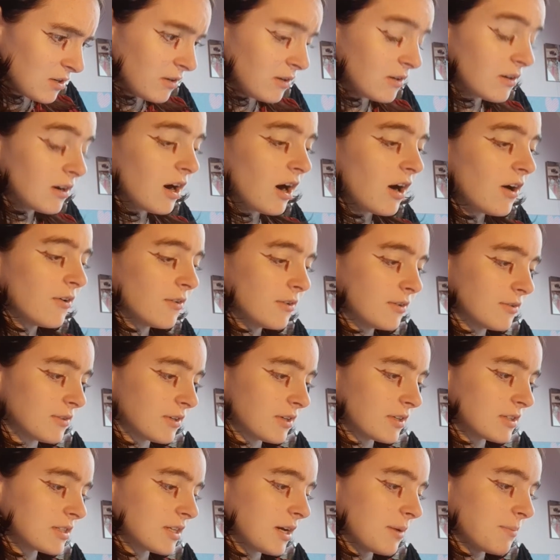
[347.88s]
Oh, for
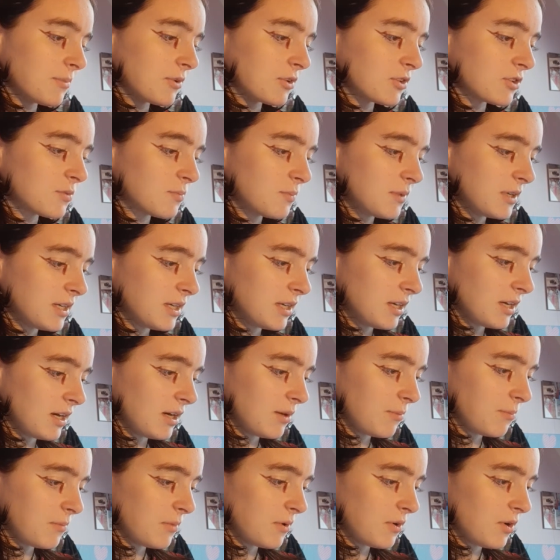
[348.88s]
example, speaking
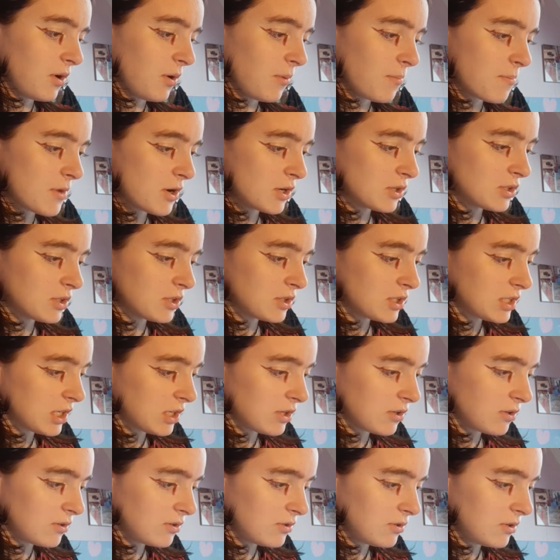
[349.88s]
in a
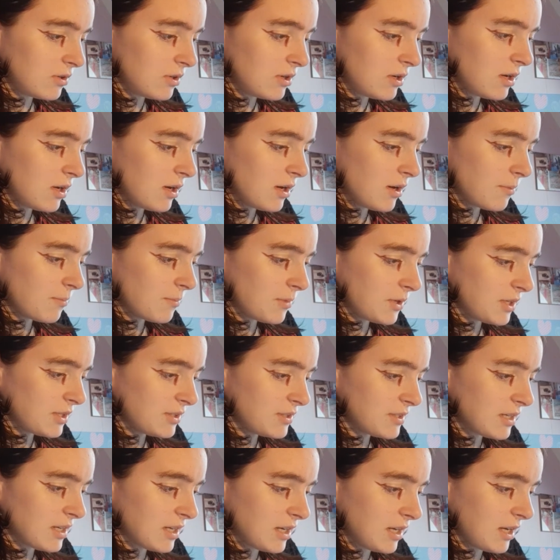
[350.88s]
monotone,
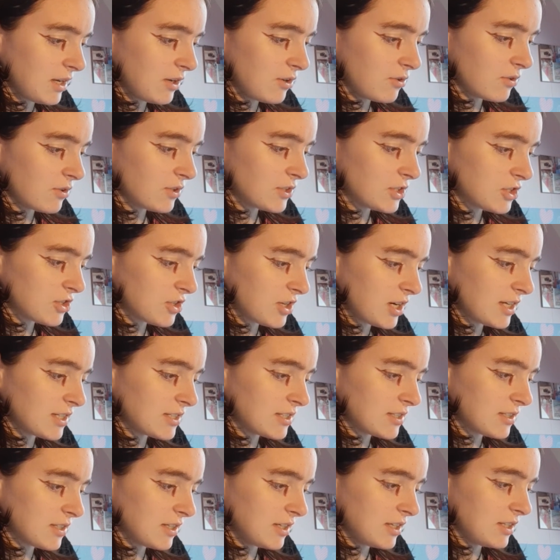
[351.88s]
placing equal stress
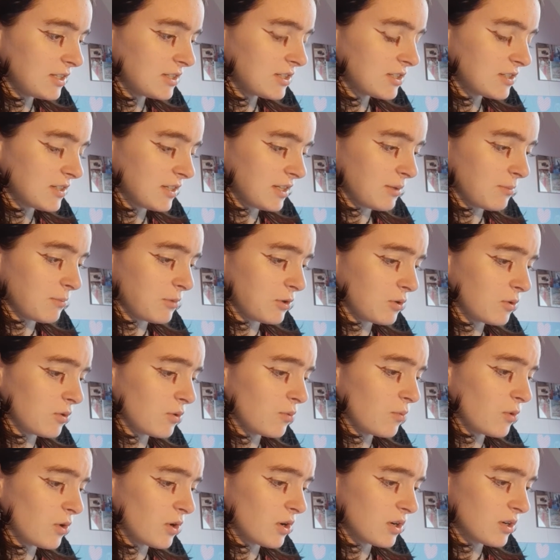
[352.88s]
on each syllable
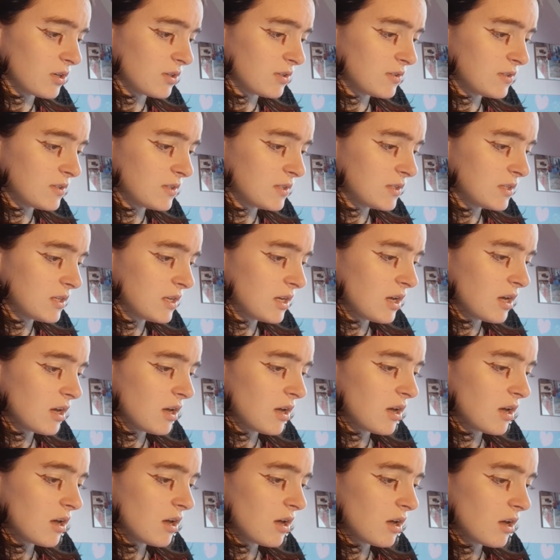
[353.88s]
words.
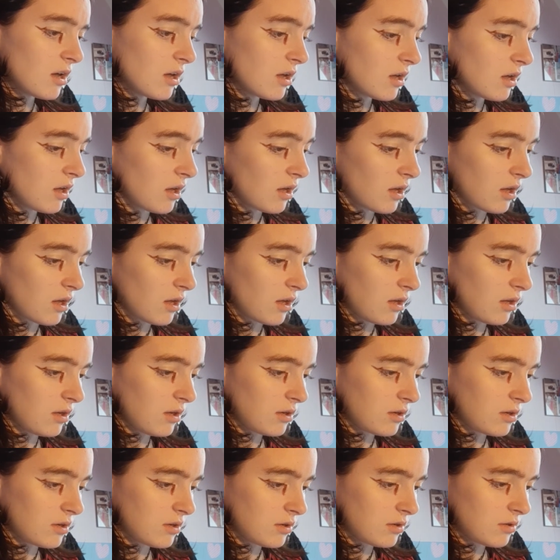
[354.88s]

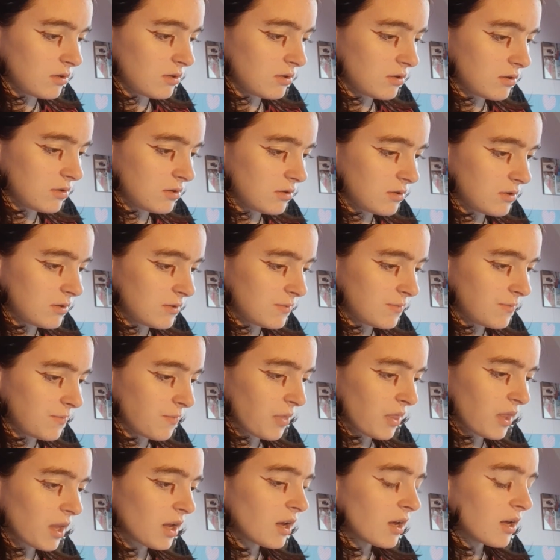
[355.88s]
You
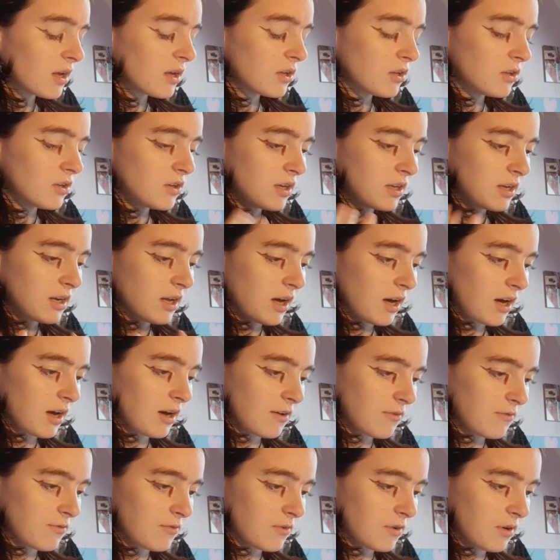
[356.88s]
can
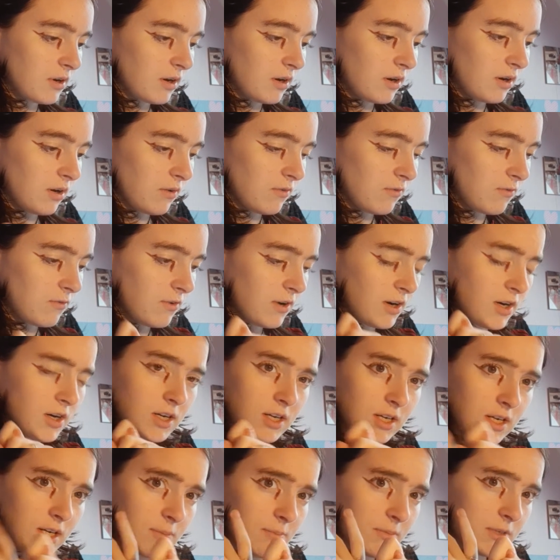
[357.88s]
have a very
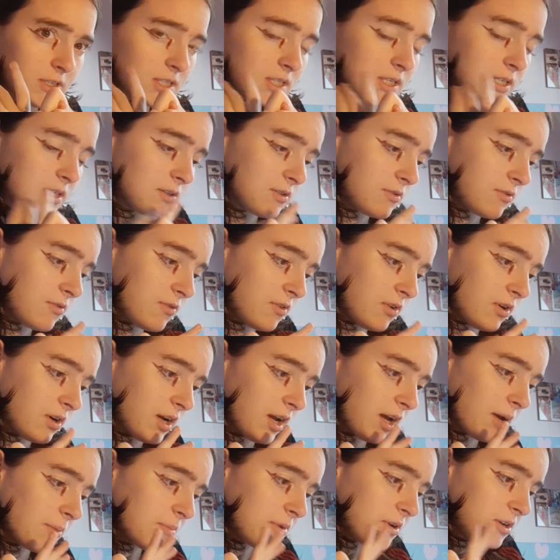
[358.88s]
limited
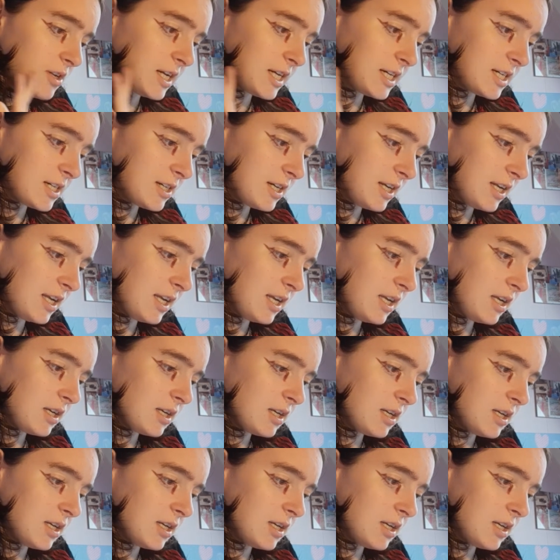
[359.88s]
vocabulary.